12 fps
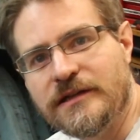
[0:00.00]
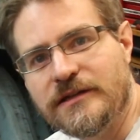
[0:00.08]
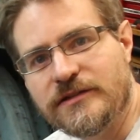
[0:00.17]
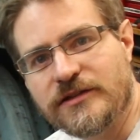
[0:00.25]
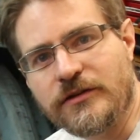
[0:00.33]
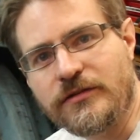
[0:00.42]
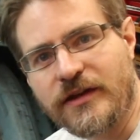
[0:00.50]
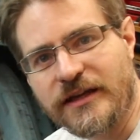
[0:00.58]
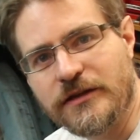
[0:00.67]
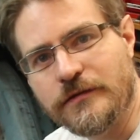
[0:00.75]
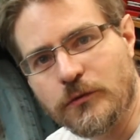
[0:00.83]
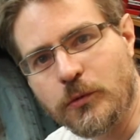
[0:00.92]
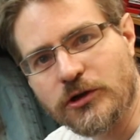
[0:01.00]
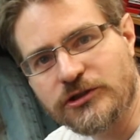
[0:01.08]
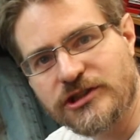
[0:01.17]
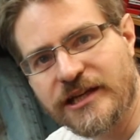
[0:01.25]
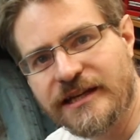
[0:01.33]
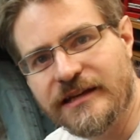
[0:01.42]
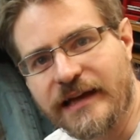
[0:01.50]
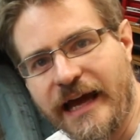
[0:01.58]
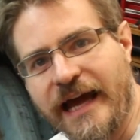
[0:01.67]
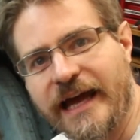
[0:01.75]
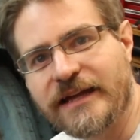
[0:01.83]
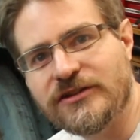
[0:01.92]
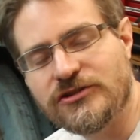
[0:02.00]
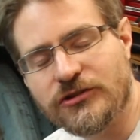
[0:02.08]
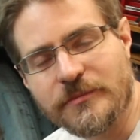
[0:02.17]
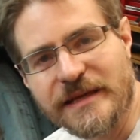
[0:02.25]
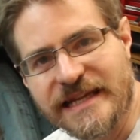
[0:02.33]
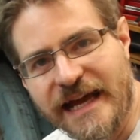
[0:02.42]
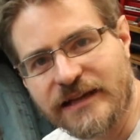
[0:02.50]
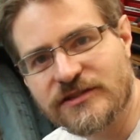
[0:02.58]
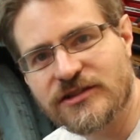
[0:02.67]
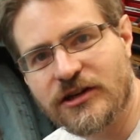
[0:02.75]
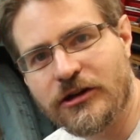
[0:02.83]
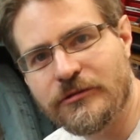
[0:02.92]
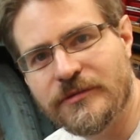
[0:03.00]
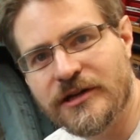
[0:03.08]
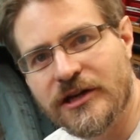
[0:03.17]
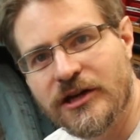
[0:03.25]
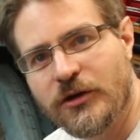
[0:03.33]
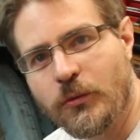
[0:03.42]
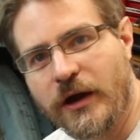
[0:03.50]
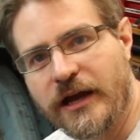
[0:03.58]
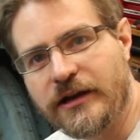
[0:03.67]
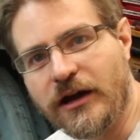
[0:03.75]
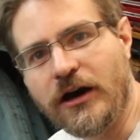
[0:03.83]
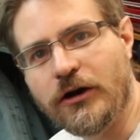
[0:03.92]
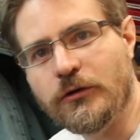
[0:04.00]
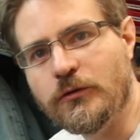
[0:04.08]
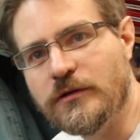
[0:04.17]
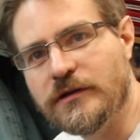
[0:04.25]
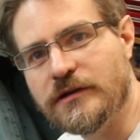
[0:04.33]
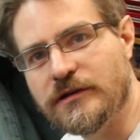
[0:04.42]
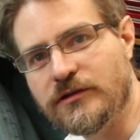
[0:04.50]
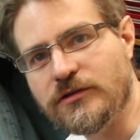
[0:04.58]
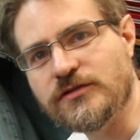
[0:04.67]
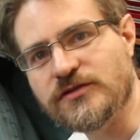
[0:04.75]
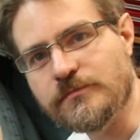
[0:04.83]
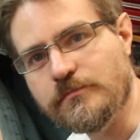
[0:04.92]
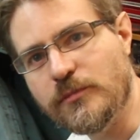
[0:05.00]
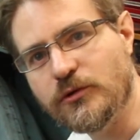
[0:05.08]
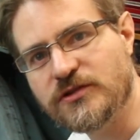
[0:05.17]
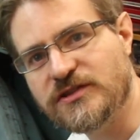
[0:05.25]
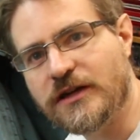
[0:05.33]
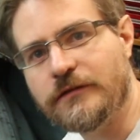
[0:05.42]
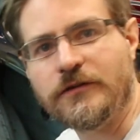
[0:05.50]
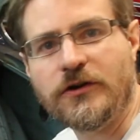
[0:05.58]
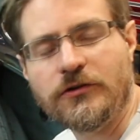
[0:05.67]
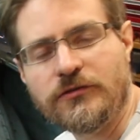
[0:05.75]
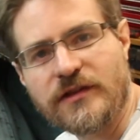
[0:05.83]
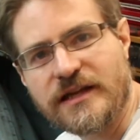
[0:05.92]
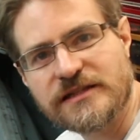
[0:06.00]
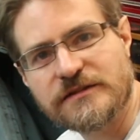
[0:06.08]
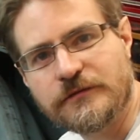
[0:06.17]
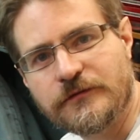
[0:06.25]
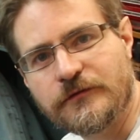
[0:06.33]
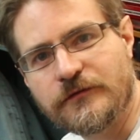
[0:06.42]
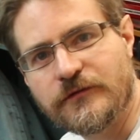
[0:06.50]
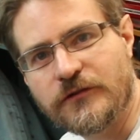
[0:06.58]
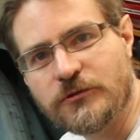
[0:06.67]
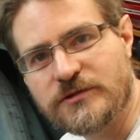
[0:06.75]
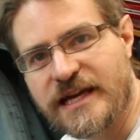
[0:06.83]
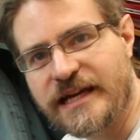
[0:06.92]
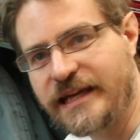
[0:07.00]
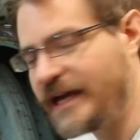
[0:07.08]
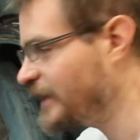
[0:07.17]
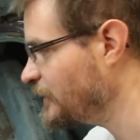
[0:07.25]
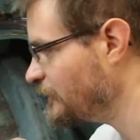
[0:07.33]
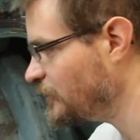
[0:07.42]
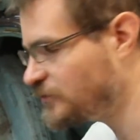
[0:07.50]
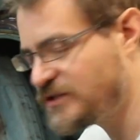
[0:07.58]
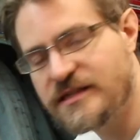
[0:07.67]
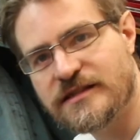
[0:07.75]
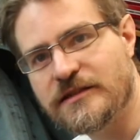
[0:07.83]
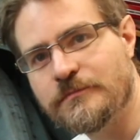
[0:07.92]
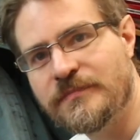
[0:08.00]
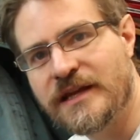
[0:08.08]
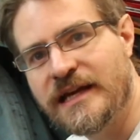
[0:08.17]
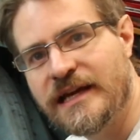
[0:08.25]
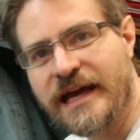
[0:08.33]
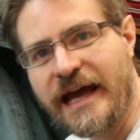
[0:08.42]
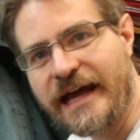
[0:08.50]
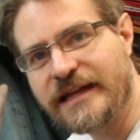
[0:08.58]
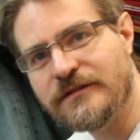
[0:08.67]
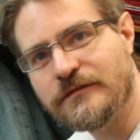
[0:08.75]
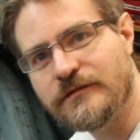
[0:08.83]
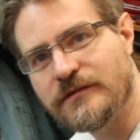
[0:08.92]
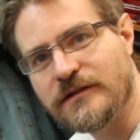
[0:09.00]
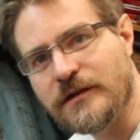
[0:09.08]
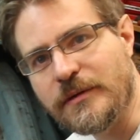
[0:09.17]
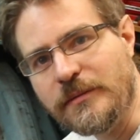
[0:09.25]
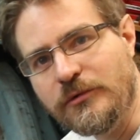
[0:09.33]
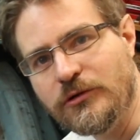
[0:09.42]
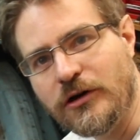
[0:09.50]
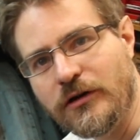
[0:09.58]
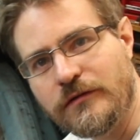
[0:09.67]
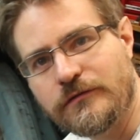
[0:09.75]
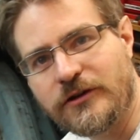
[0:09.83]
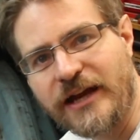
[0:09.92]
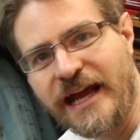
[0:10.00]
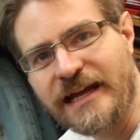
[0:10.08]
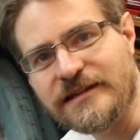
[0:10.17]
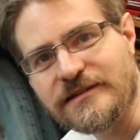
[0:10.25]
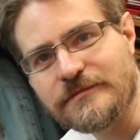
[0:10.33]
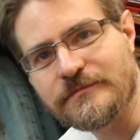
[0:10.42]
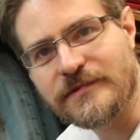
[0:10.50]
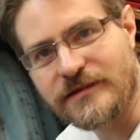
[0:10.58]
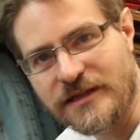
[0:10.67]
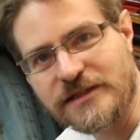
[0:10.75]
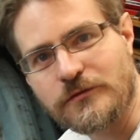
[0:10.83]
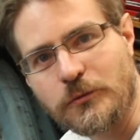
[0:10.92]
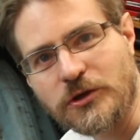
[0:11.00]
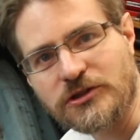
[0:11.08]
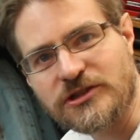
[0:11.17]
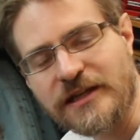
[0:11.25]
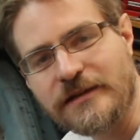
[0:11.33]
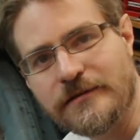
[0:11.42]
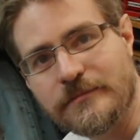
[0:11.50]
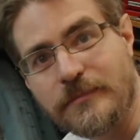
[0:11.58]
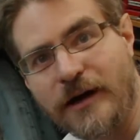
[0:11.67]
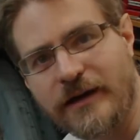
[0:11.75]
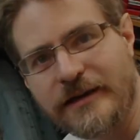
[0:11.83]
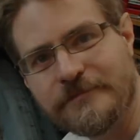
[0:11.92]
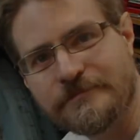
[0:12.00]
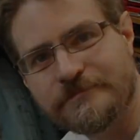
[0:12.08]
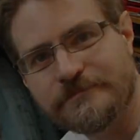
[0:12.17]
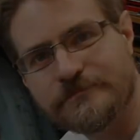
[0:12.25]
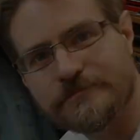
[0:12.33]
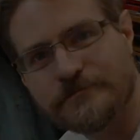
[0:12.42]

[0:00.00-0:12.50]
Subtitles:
So thank you for watching, and join me next time when I'll do some more stuff on this fuel tank and the fuel system, and a bit more on the front end. Thanks for watching. Bye.